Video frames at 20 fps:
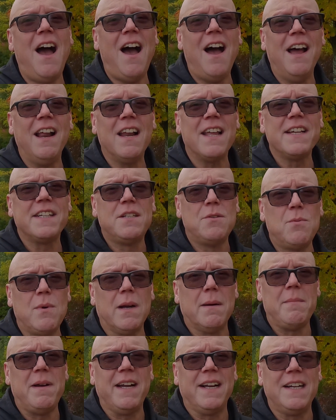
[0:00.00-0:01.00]
I like to
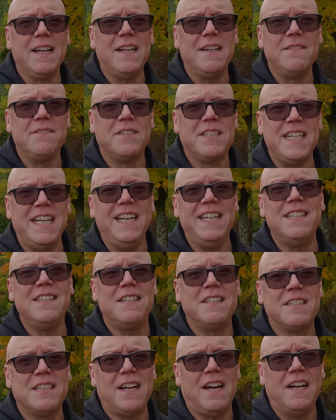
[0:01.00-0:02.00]
wear my gloves
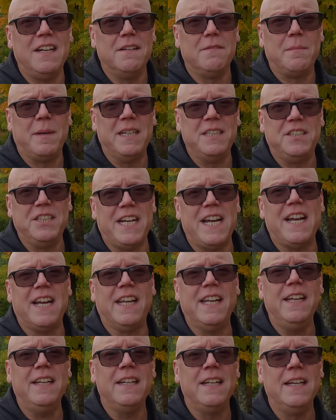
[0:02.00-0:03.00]
inside of my
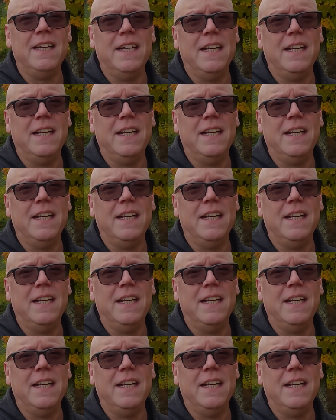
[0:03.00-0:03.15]
jacket,